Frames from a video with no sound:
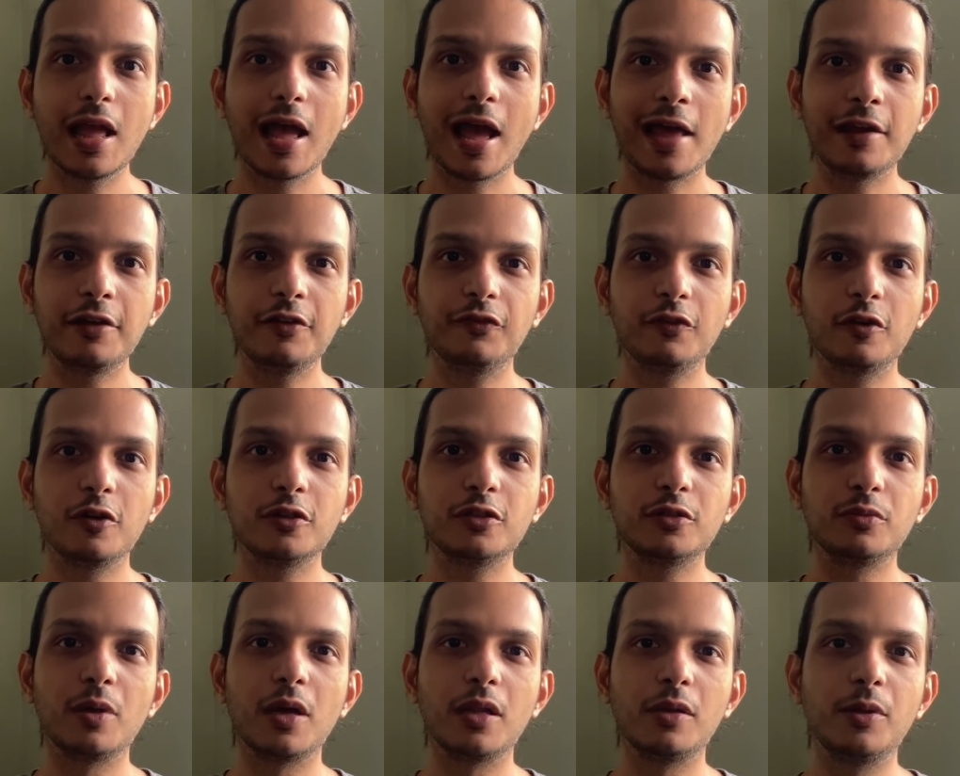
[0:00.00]
And of
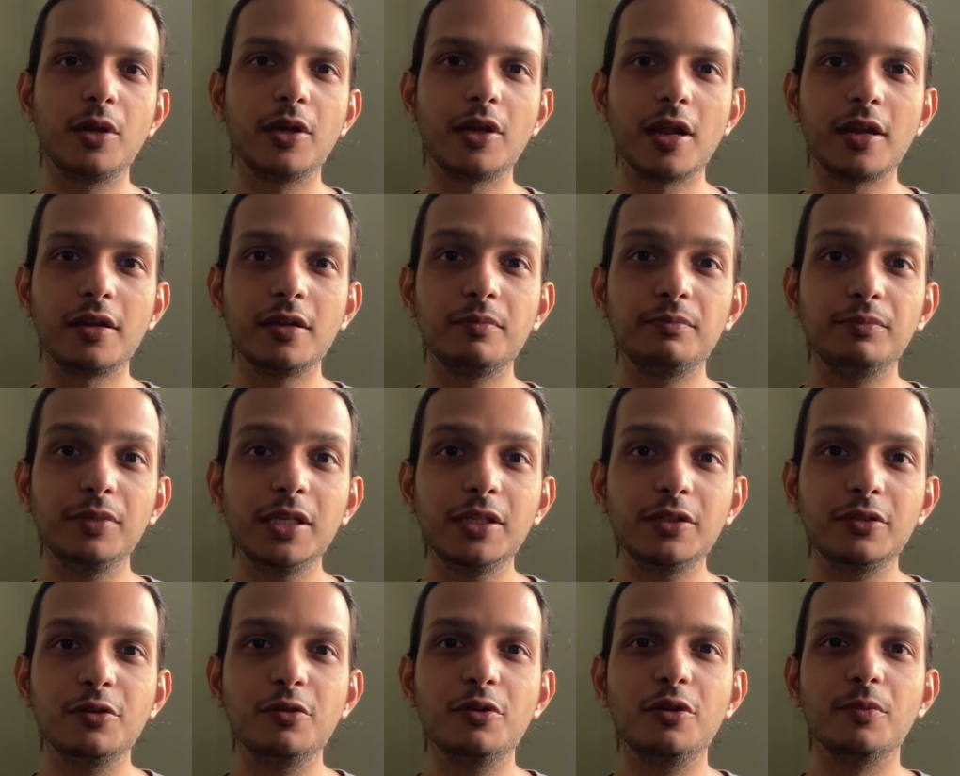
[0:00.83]
course, while we're at it,
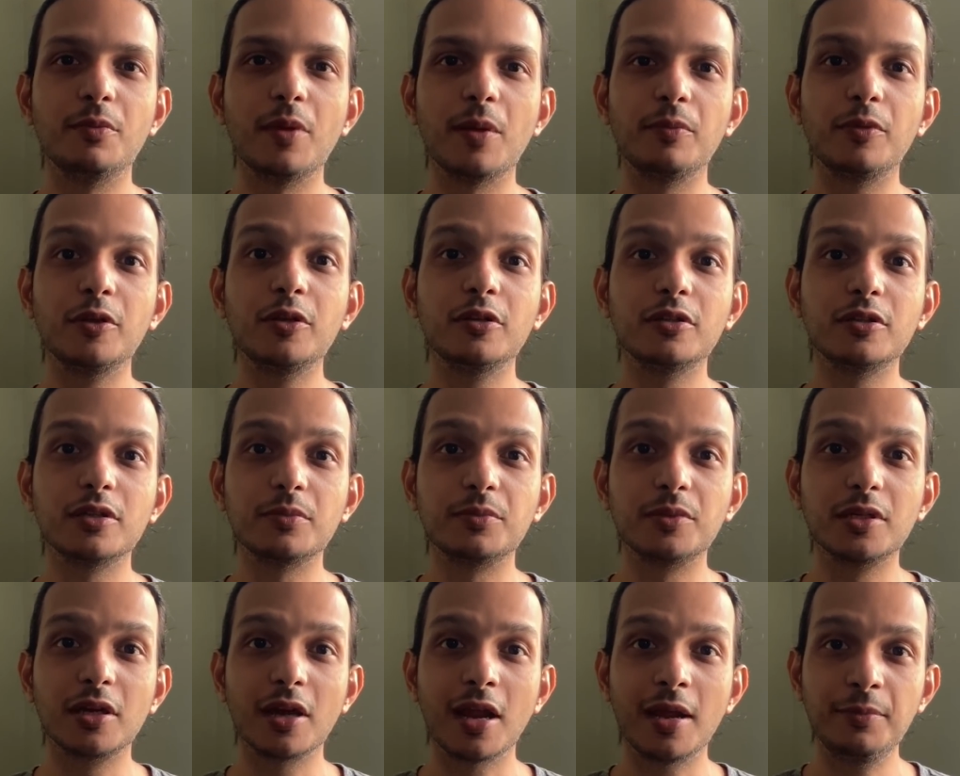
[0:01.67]
please do remember to
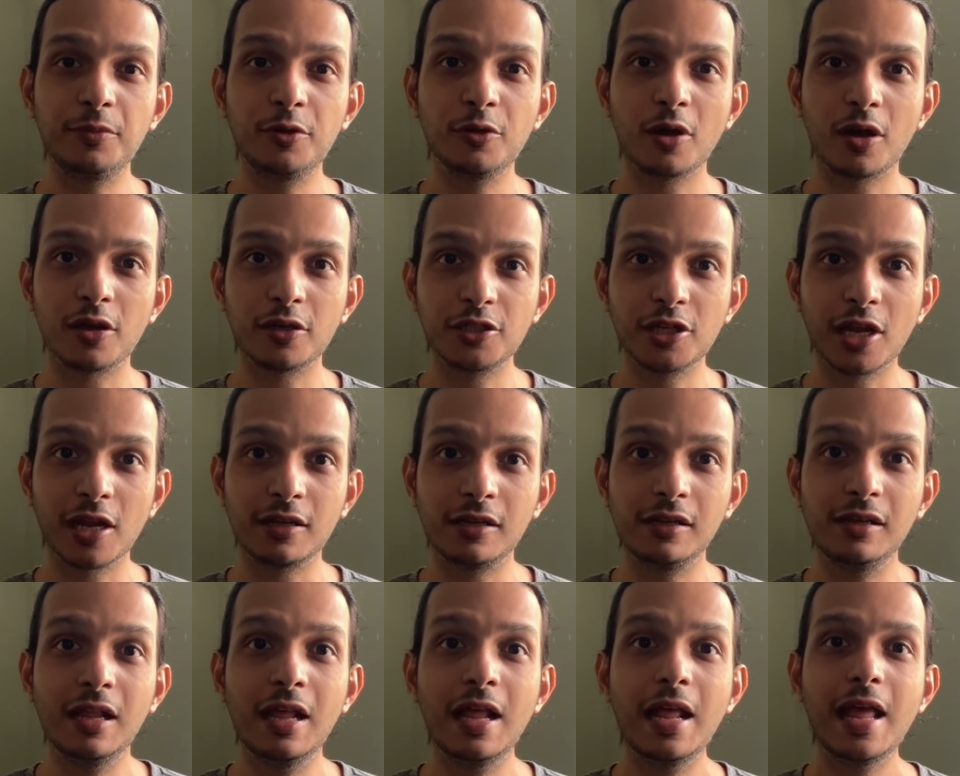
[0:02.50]
subscribe to our
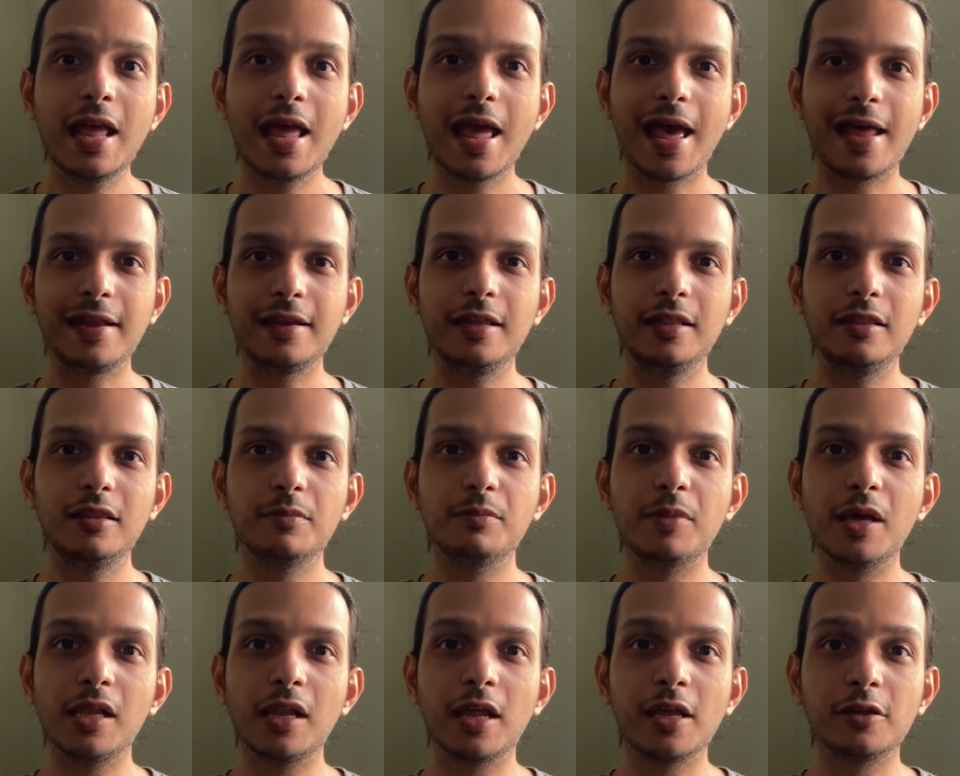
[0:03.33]
channel and hit
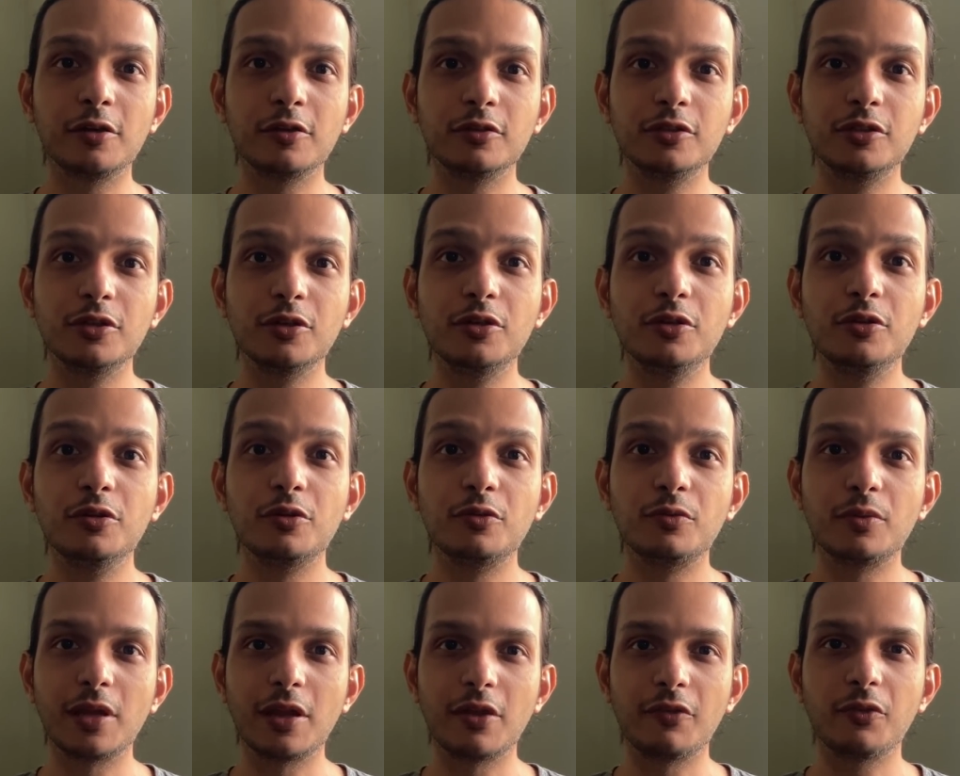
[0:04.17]
the bell icon so you
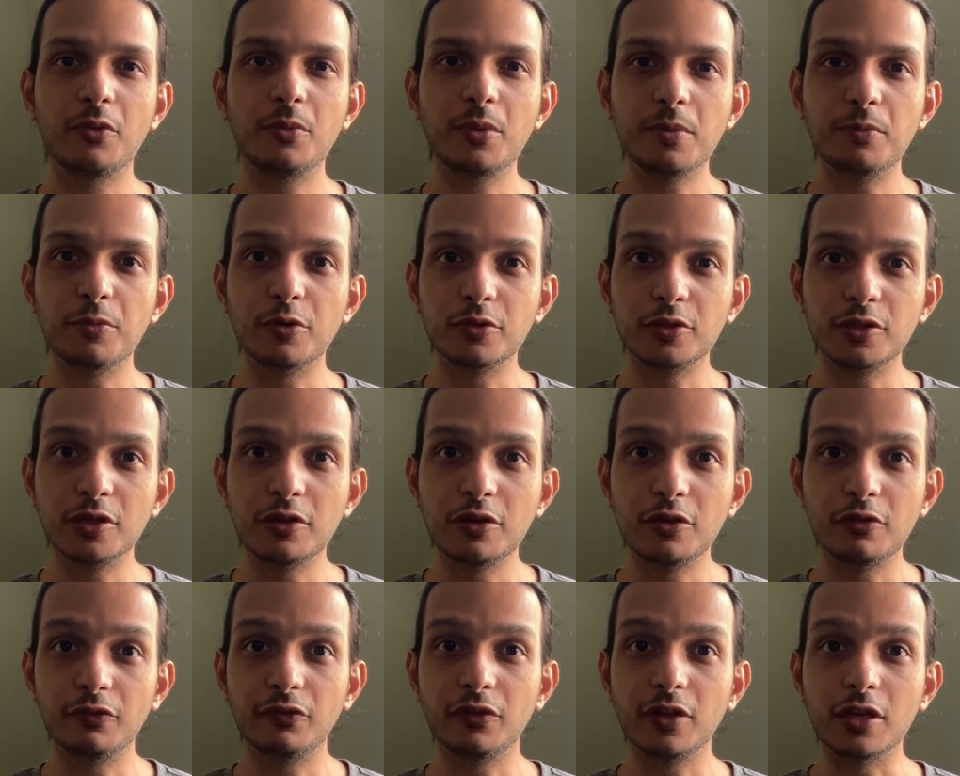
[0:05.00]
know whenever we post a
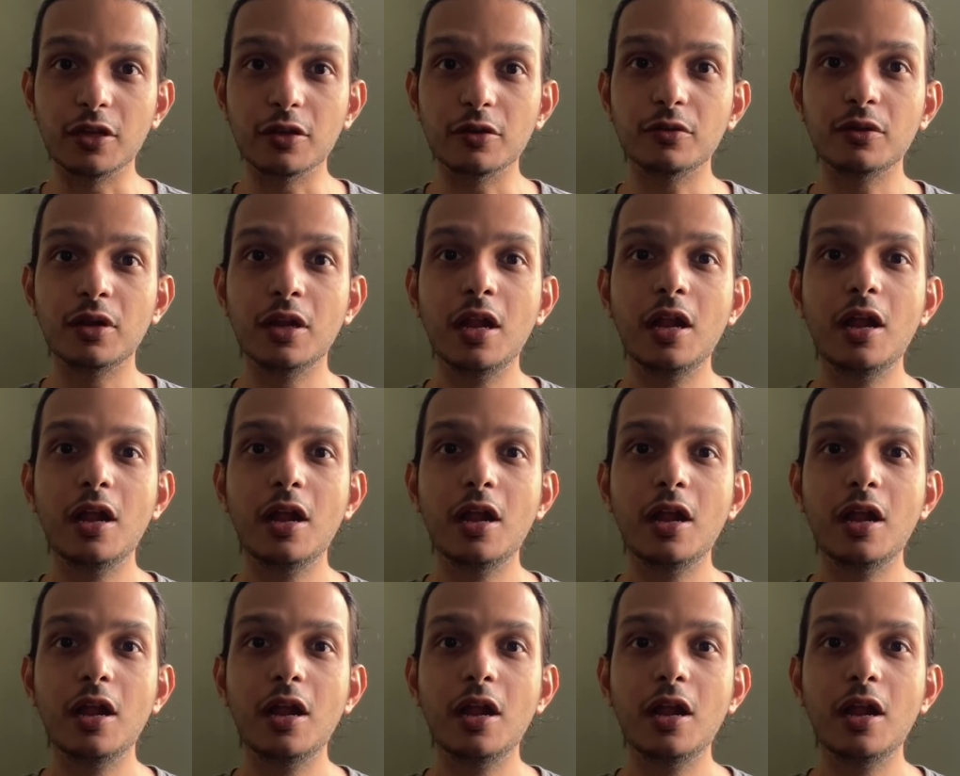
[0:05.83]
new video.